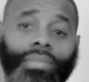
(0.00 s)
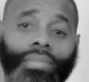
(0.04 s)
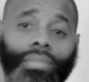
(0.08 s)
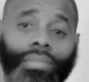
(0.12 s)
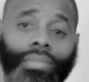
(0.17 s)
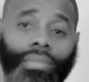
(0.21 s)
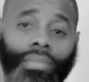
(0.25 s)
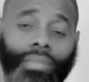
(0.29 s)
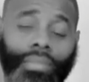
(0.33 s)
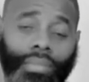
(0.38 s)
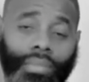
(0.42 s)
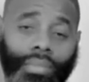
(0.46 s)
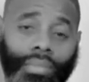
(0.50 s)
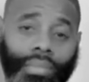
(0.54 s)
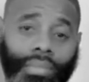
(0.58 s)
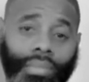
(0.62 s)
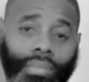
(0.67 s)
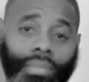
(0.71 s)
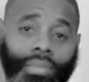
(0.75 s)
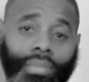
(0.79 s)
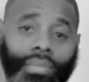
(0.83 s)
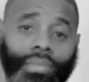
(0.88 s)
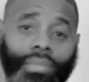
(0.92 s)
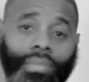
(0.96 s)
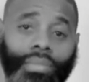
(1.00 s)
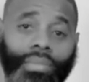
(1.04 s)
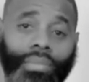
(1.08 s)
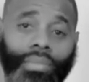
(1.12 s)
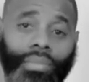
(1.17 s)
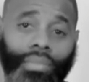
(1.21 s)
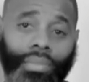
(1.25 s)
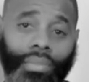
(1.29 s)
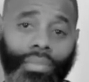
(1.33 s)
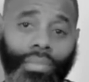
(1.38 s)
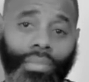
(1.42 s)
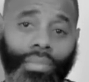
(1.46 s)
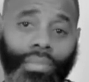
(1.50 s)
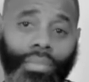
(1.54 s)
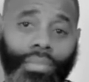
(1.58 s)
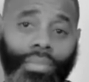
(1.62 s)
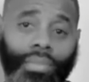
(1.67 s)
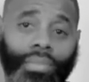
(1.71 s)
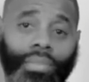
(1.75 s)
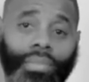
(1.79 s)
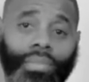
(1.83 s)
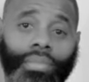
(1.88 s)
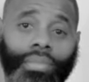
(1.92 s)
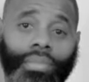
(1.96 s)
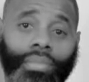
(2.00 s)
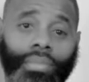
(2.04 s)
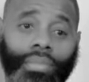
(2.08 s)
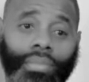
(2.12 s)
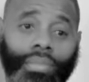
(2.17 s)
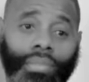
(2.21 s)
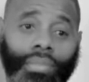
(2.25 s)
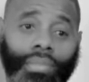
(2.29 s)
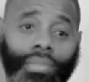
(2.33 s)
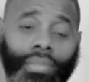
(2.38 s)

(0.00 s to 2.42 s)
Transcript: [no speech]